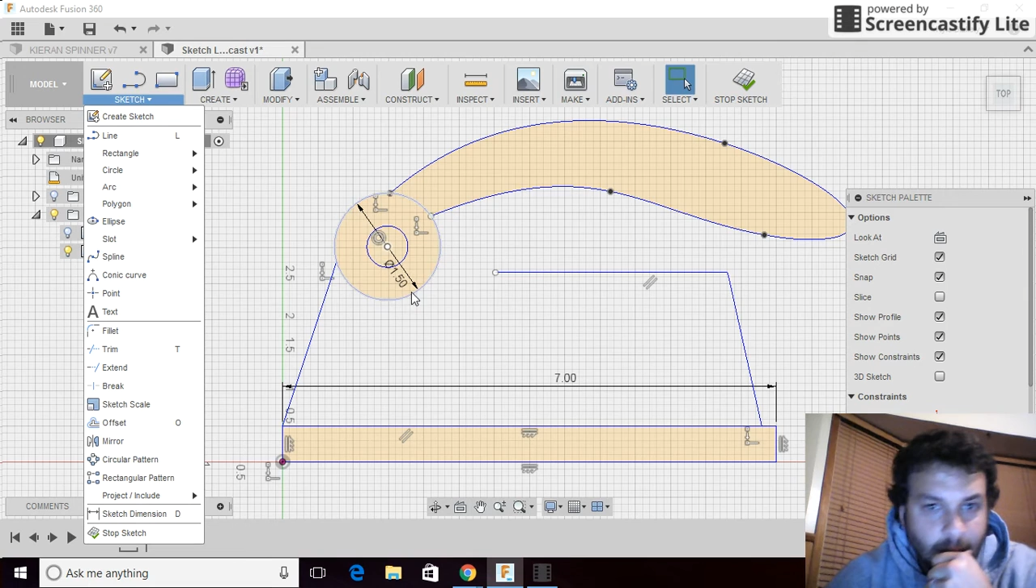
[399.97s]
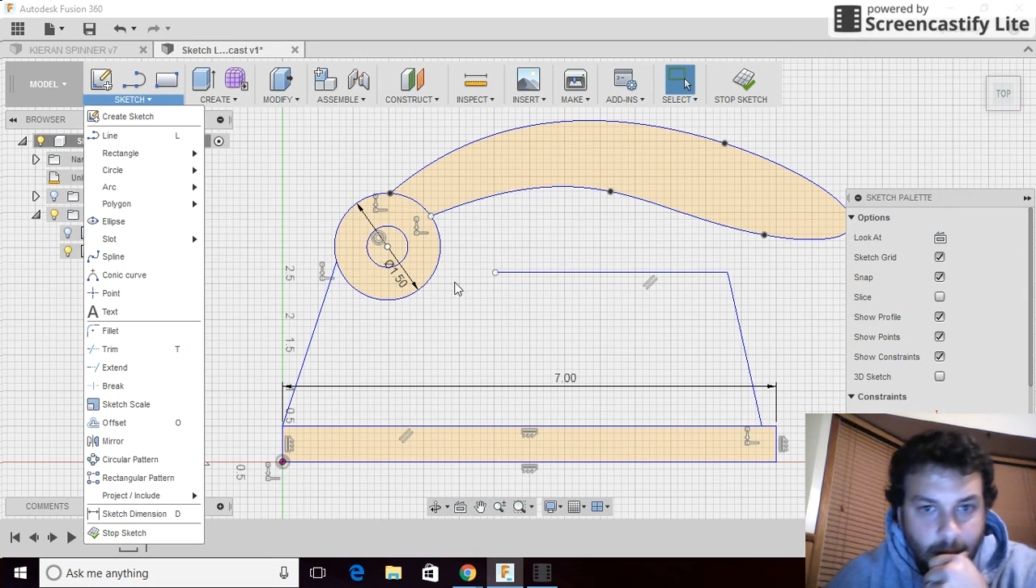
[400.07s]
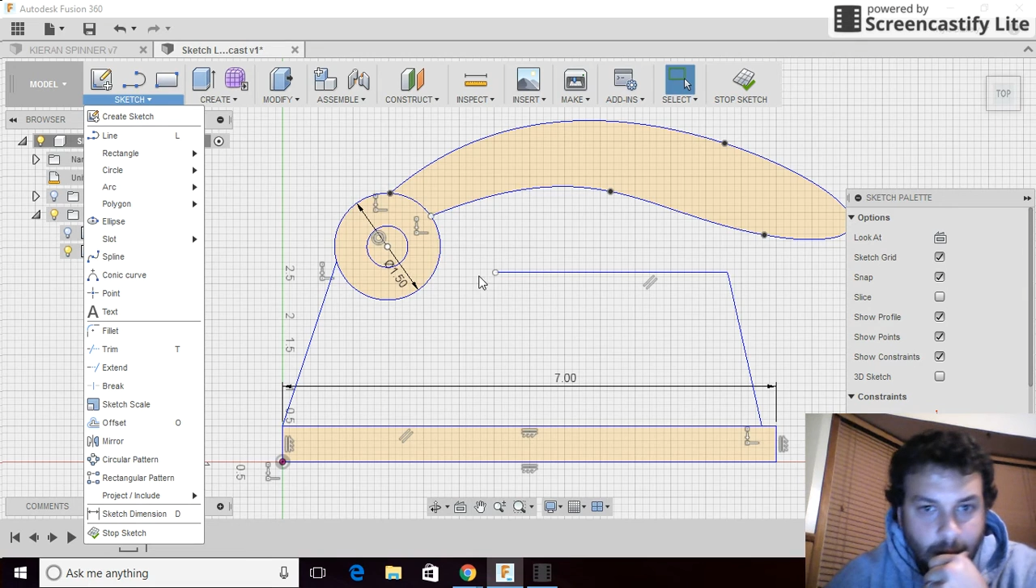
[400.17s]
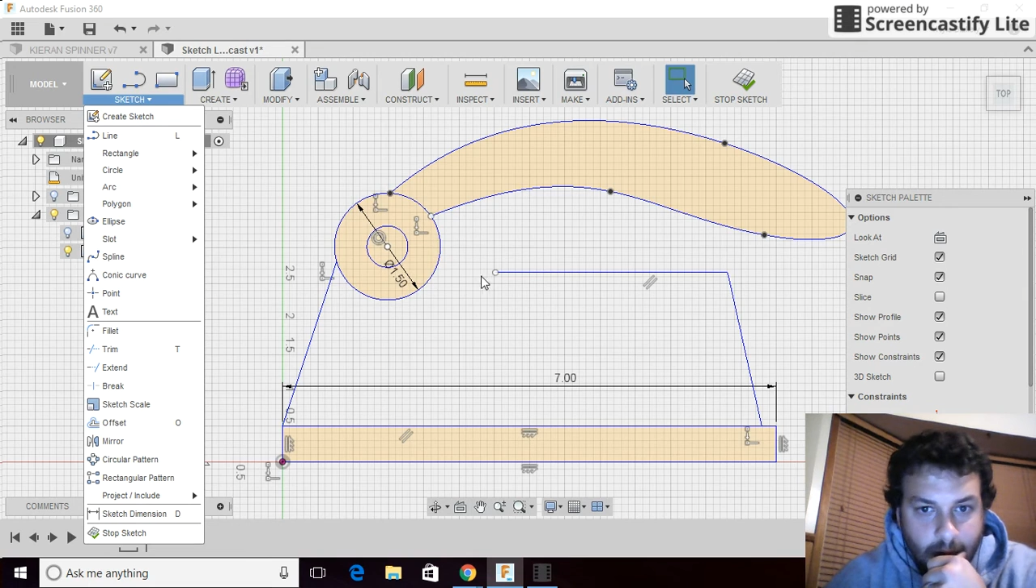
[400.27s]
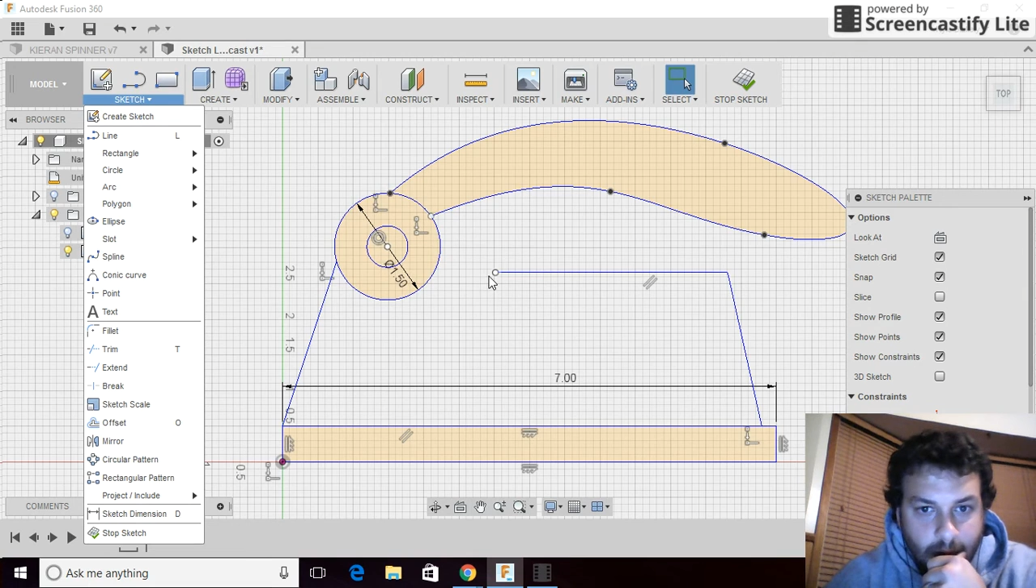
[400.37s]

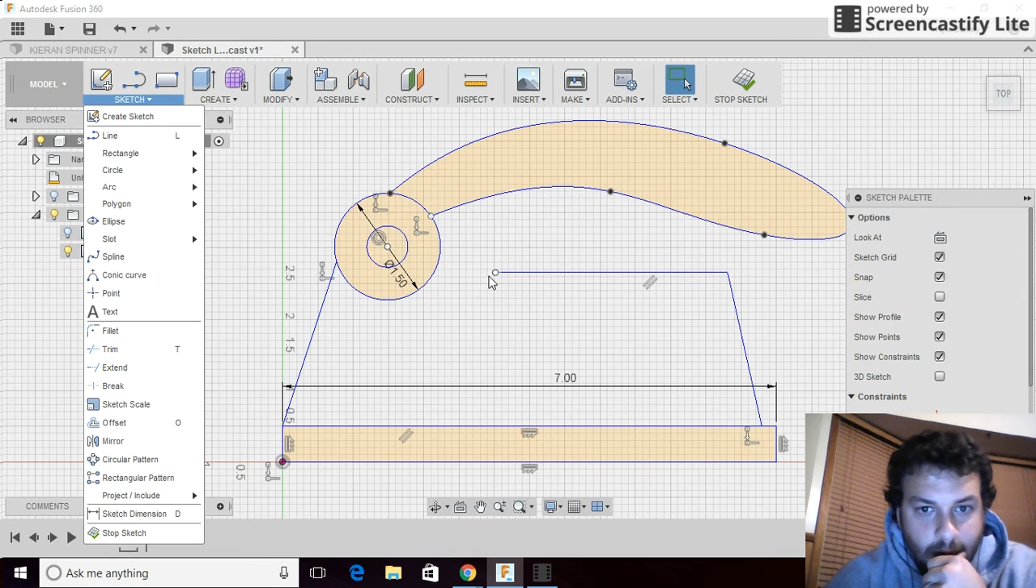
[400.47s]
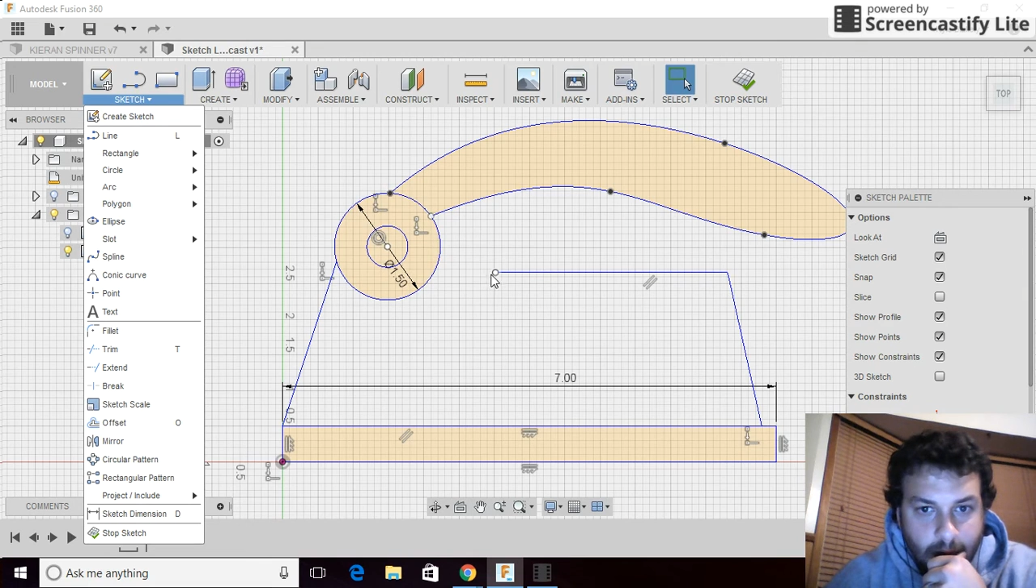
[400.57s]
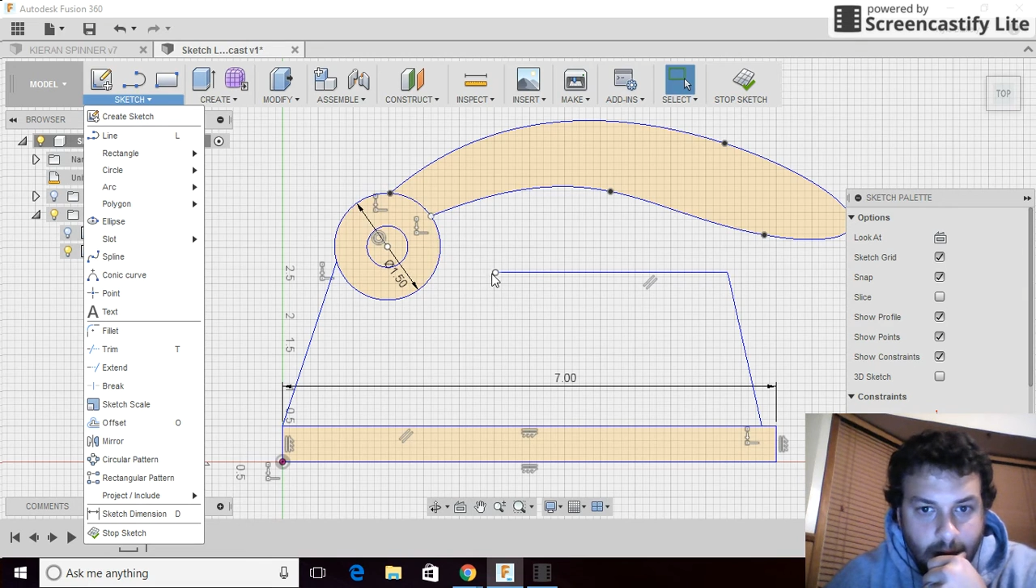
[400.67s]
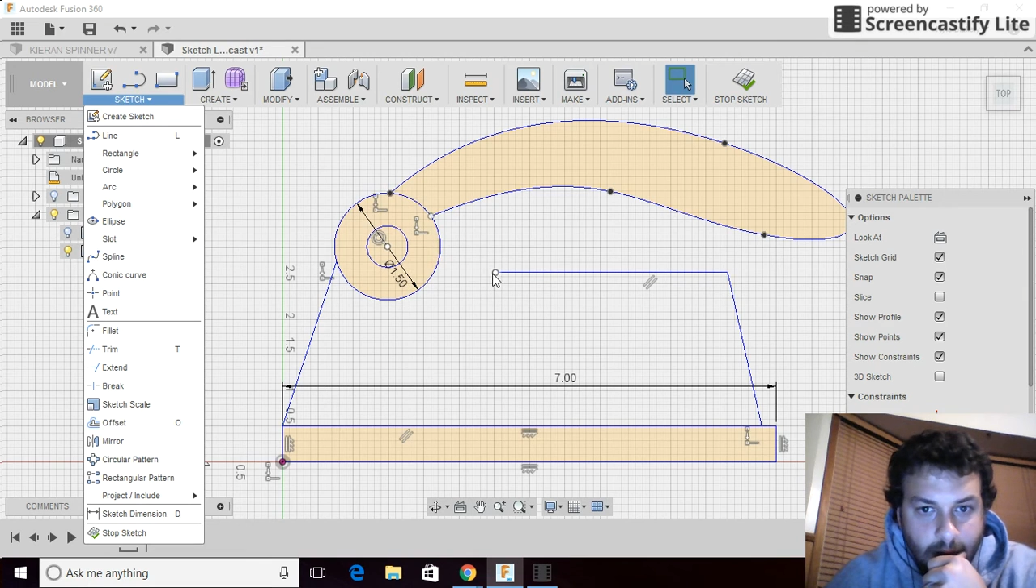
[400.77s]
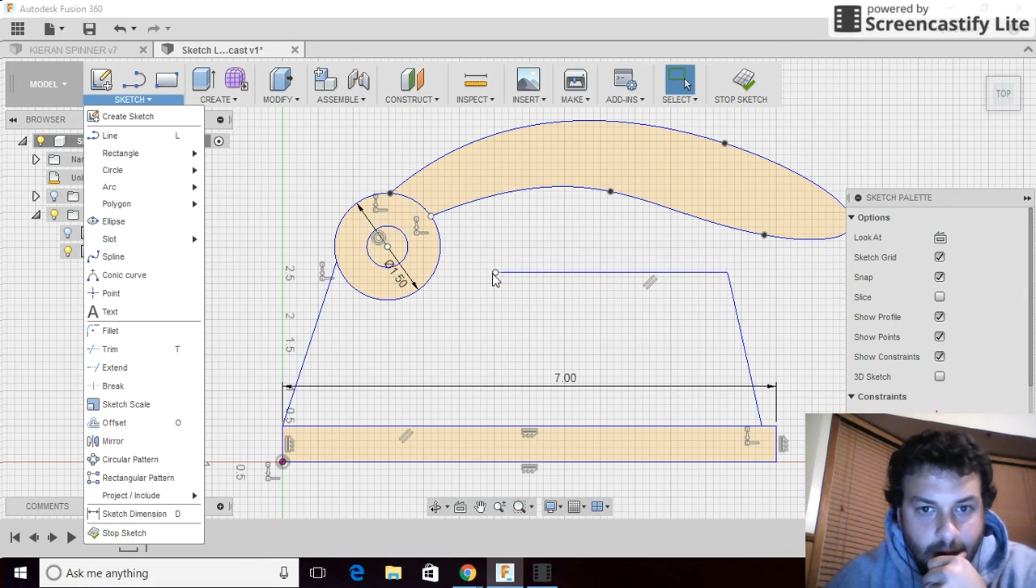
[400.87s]
we're not
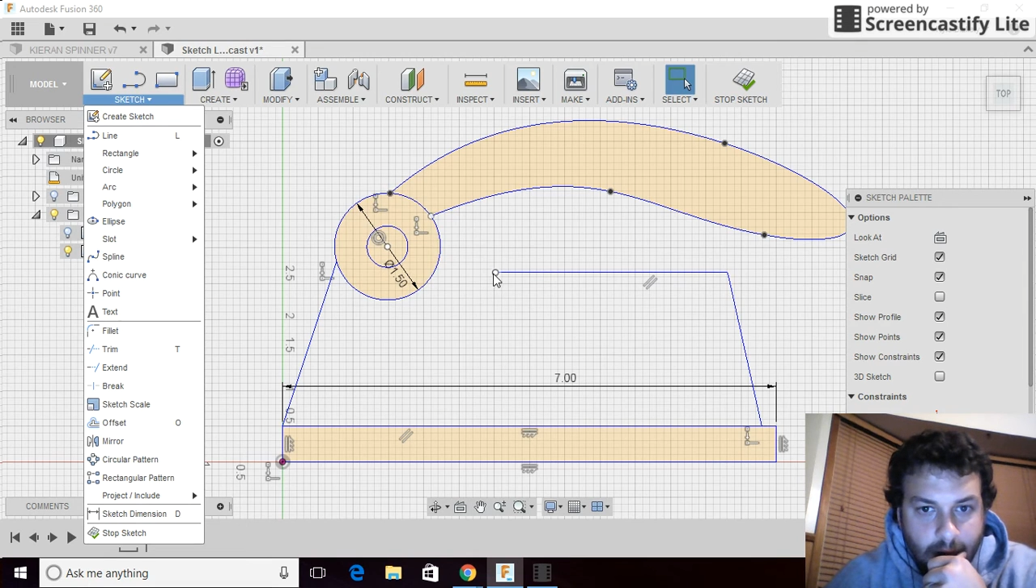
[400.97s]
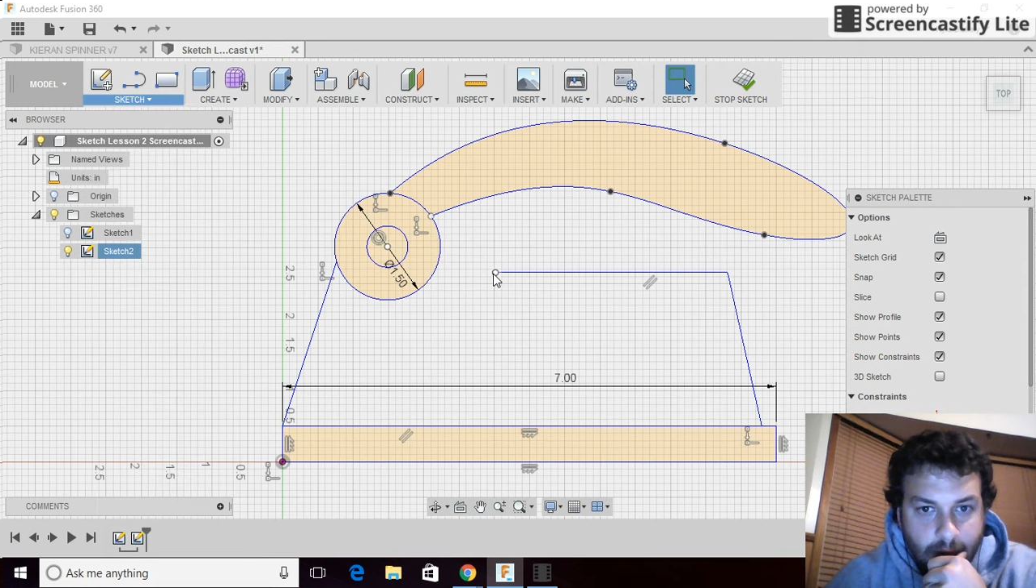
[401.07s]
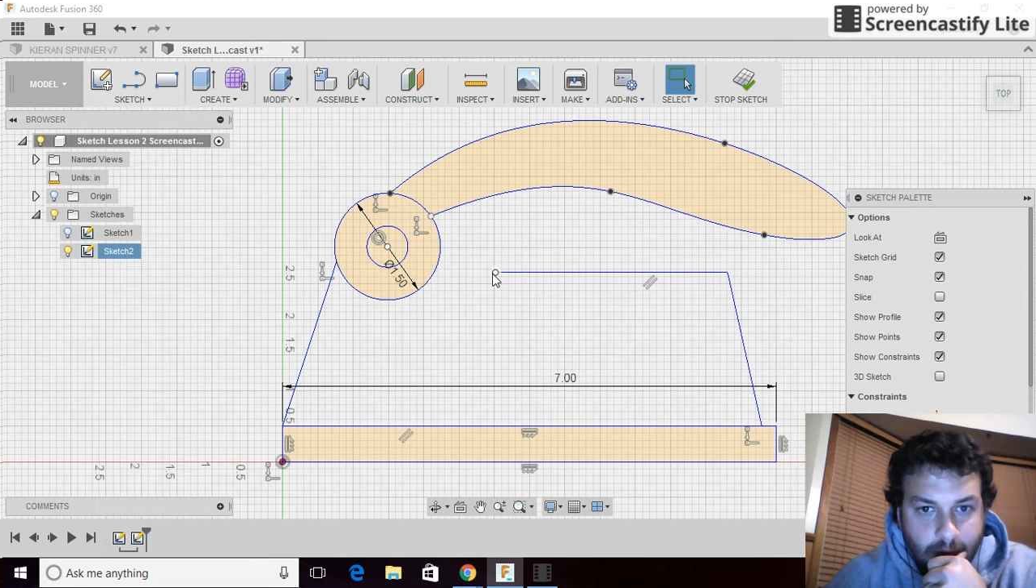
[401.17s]
going to have the